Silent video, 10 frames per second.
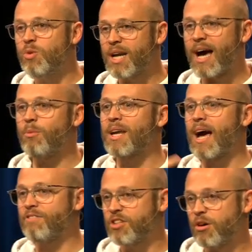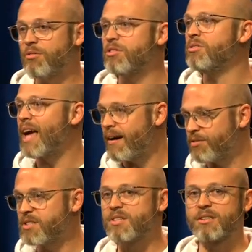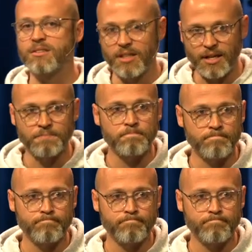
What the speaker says: you and I would have to go through every single day.